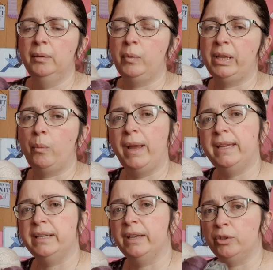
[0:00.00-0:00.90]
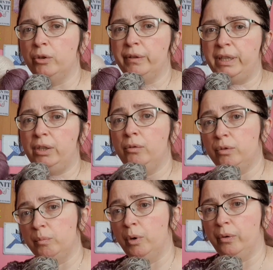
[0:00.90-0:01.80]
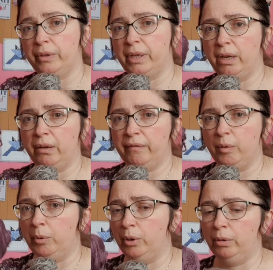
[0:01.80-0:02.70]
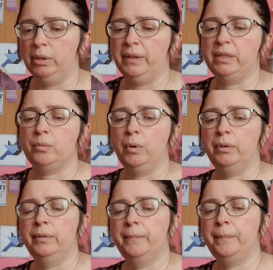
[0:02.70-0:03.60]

When I weighed it, I'd already used more than half the ball of this one.